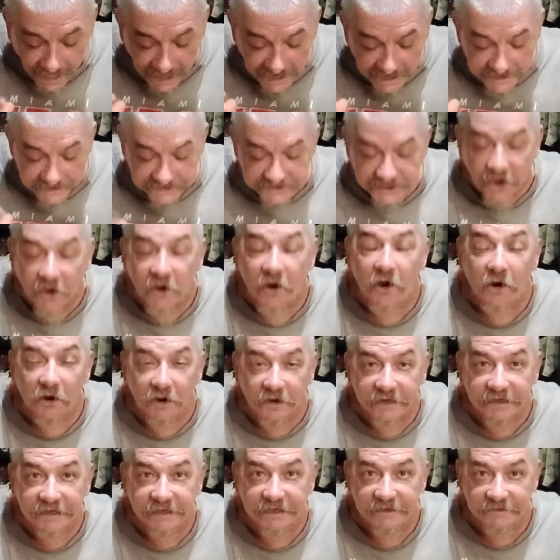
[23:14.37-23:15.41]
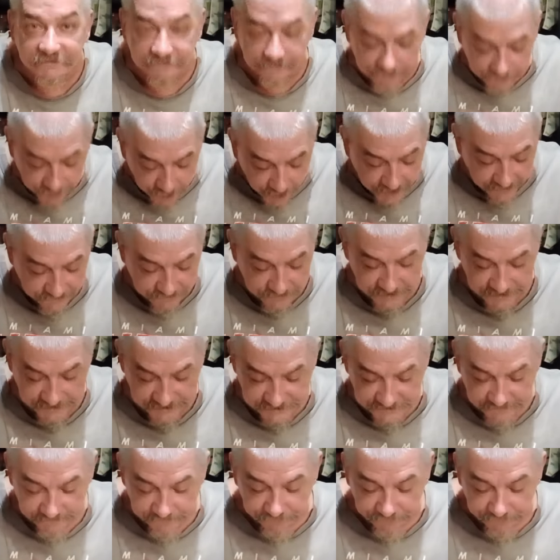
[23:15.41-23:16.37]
is a hearty breakfast.